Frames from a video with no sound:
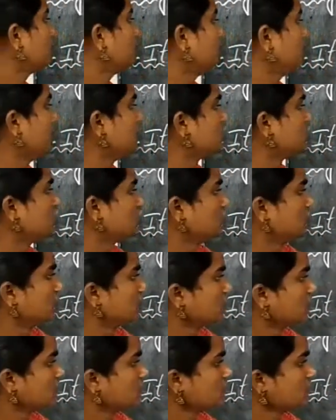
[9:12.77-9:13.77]
In
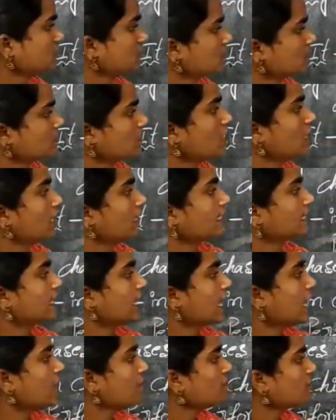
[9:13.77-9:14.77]
children's
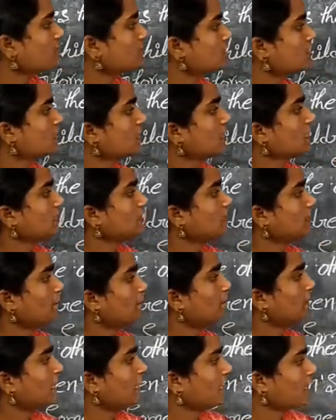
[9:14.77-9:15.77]
games, the
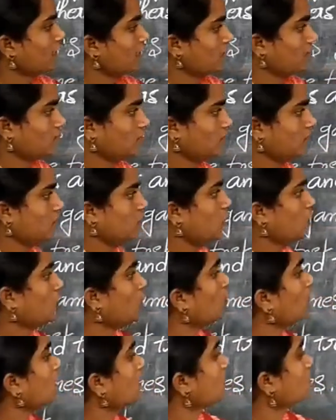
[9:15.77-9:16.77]
player
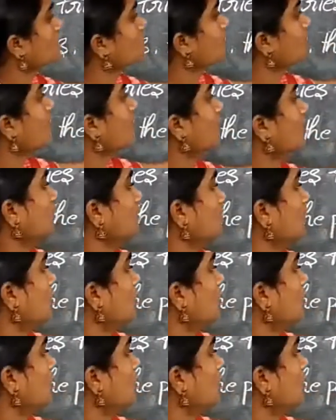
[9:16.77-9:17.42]
who is called